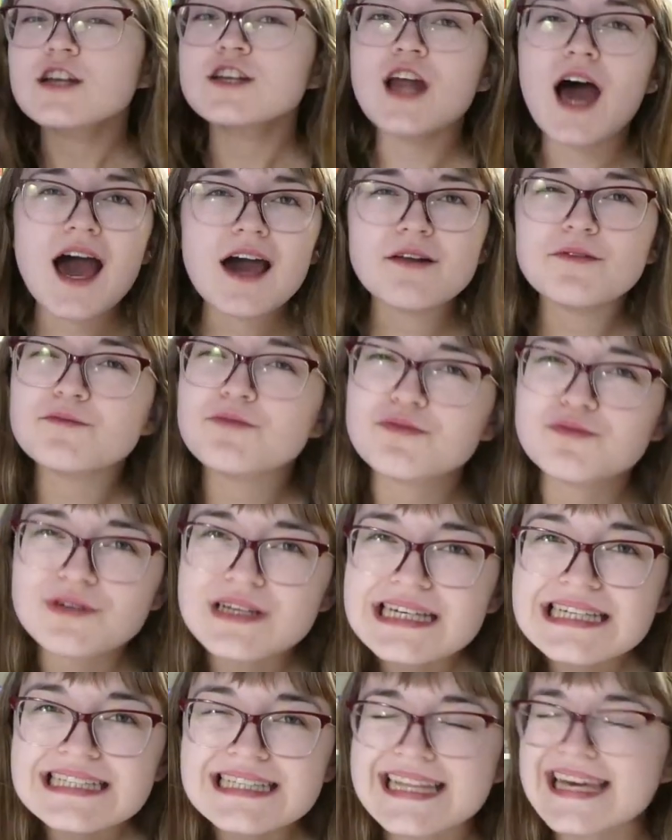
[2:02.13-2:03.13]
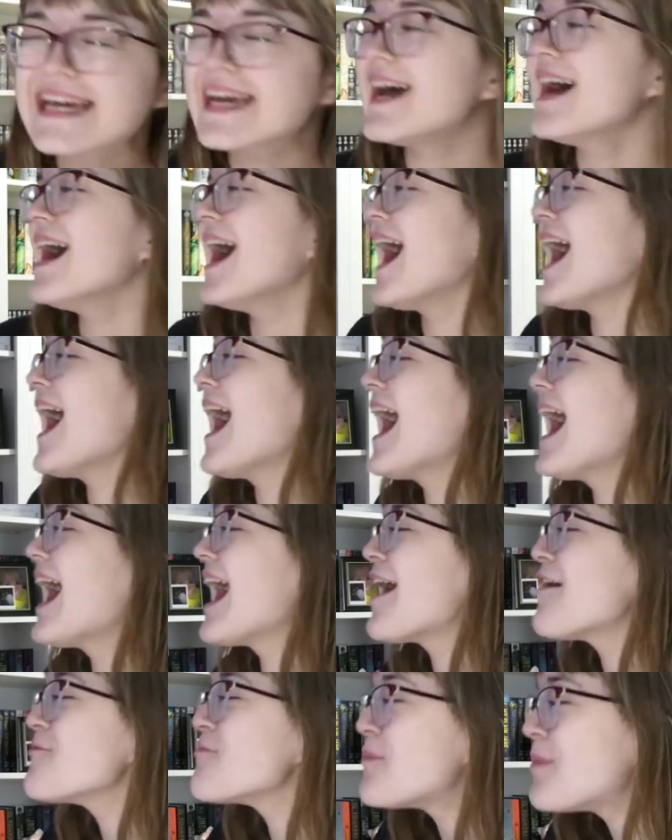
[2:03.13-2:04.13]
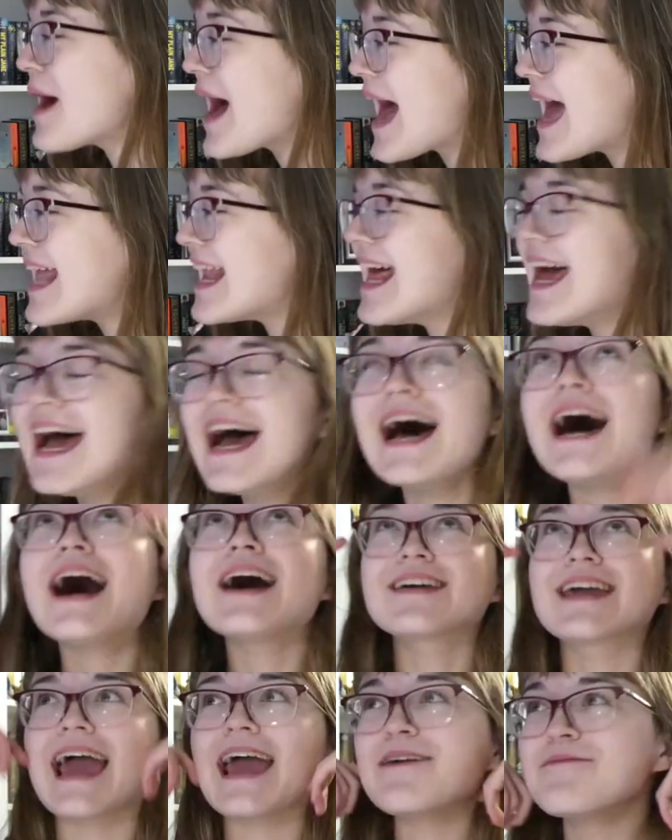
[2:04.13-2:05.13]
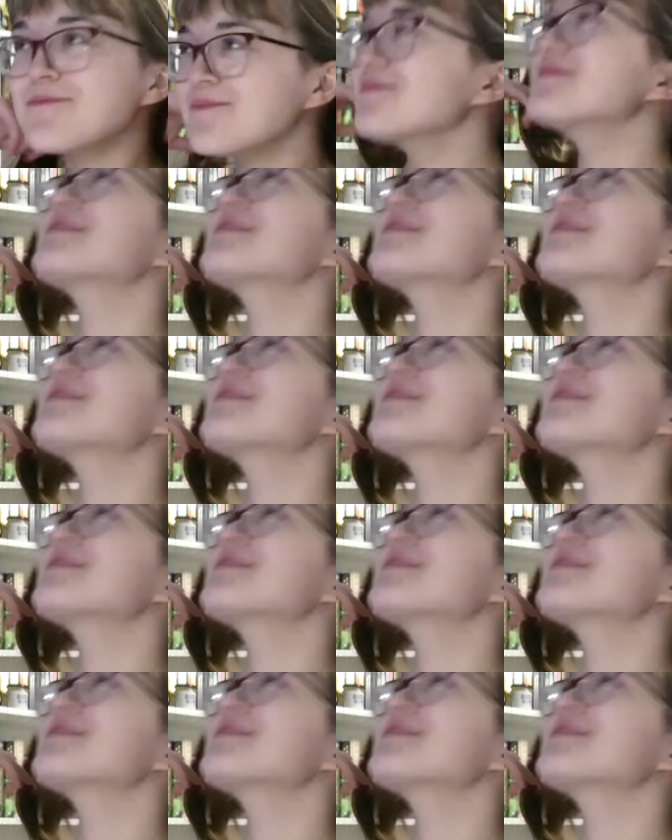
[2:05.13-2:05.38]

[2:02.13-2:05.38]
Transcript: Not really, but okay.